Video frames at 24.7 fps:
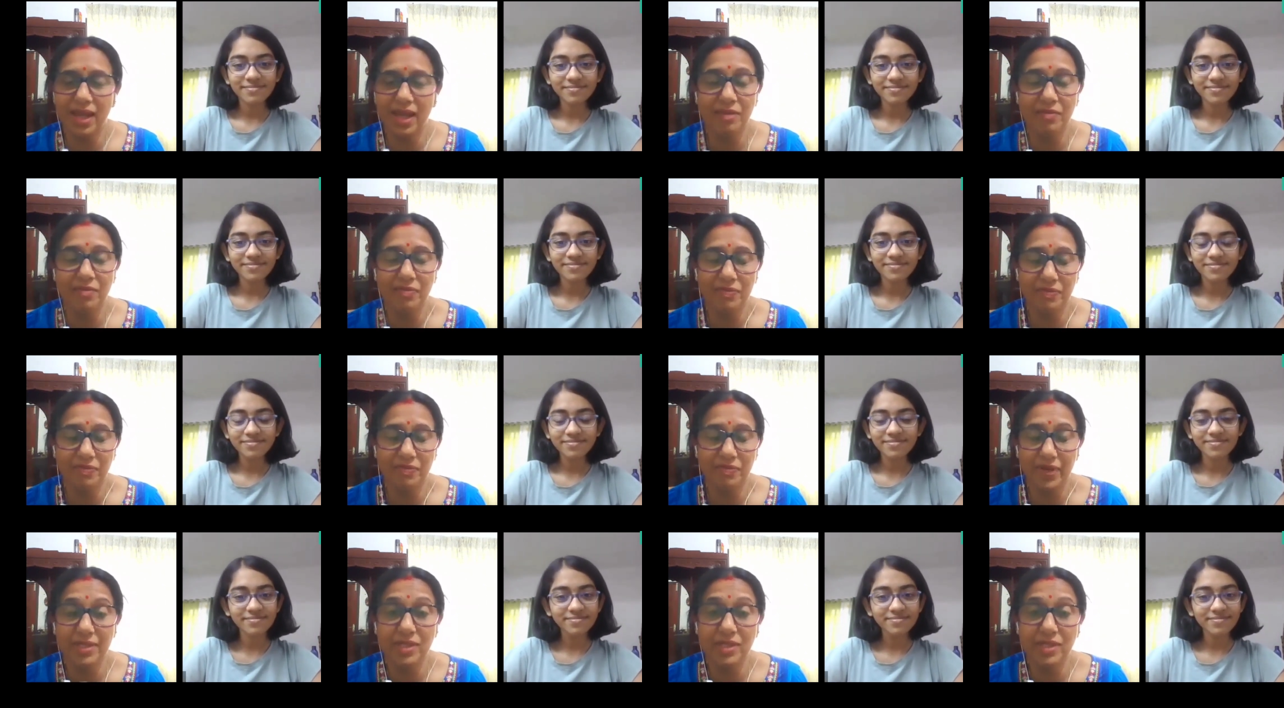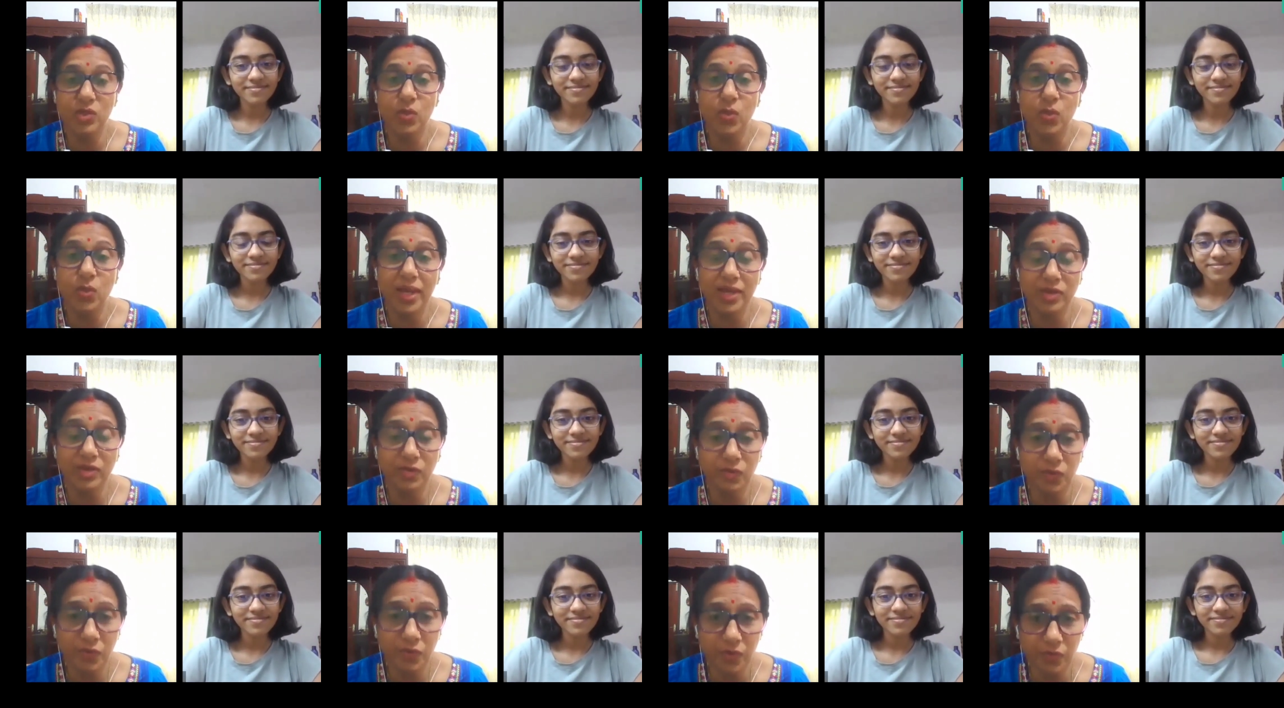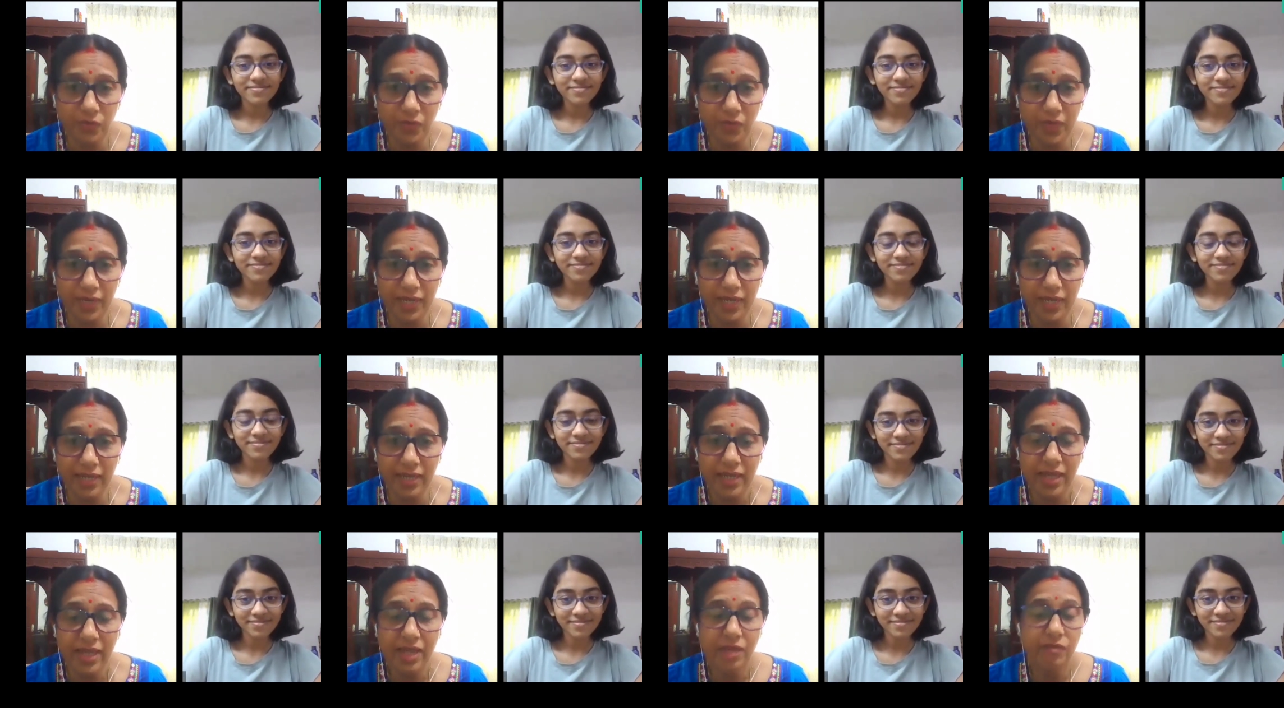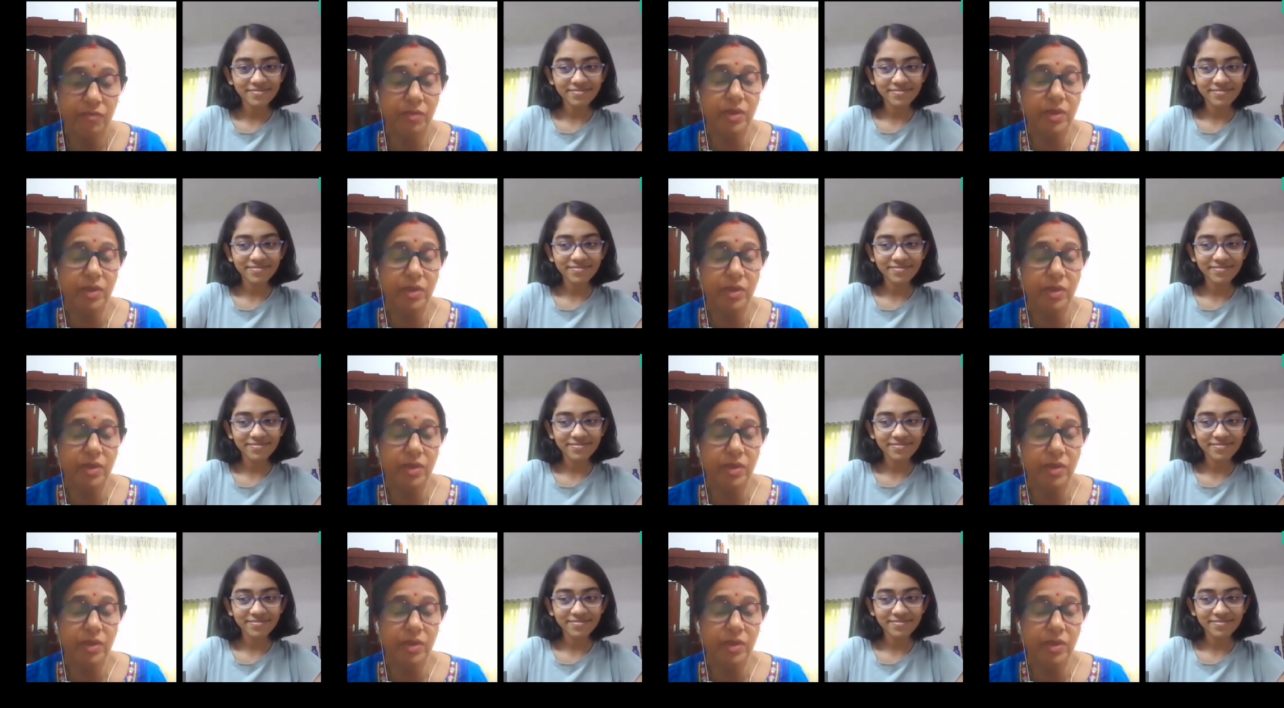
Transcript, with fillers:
Speaker 1: I find it quite fulfilling